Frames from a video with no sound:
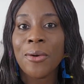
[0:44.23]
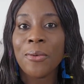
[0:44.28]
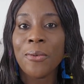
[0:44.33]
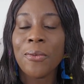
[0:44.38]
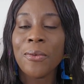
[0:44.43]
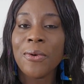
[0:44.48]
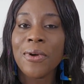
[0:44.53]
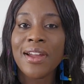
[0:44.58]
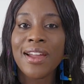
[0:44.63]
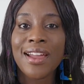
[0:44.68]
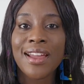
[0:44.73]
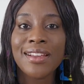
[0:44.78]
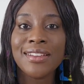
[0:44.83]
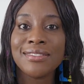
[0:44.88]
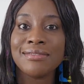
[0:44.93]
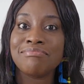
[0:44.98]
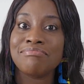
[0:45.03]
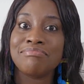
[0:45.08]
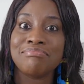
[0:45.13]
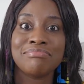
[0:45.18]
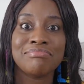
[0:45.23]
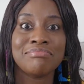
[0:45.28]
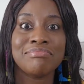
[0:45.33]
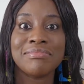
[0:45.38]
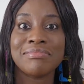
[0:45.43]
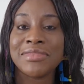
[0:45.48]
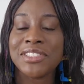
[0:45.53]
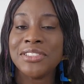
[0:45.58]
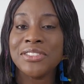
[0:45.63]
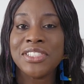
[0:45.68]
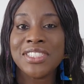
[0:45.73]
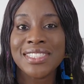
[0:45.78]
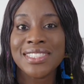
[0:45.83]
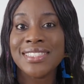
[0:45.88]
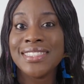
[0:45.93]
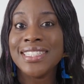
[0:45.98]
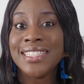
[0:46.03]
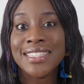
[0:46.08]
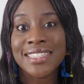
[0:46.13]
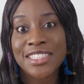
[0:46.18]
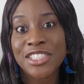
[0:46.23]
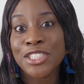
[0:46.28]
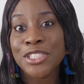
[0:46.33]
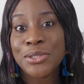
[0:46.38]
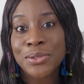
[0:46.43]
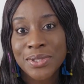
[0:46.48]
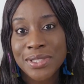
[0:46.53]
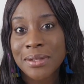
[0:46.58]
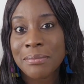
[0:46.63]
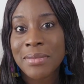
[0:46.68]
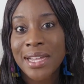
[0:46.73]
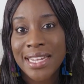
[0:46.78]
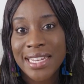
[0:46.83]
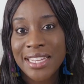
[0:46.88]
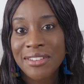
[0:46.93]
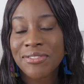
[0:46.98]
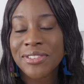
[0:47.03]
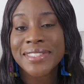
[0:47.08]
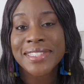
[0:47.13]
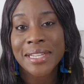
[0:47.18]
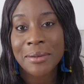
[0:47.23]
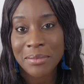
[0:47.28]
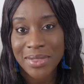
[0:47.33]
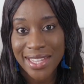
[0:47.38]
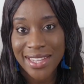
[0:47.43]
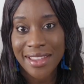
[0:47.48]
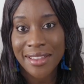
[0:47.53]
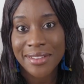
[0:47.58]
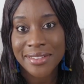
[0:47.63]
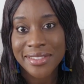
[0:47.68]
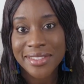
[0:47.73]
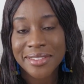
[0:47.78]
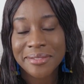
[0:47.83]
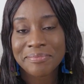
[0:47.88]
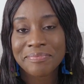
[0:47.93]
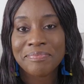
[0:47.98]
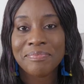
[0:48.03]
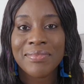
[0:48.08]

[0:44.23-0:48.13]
or you just needed to use the money for something else.